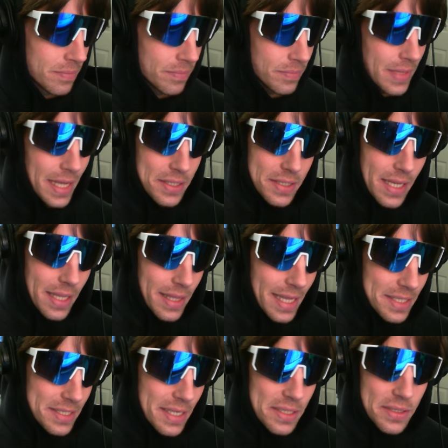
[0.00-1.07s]
Not saying
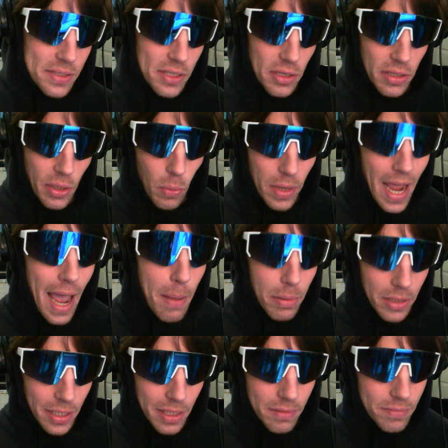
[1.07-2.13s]
that's necessarily what I
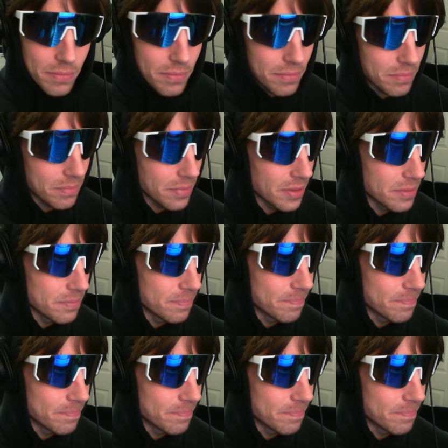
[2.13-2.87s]
believe, but...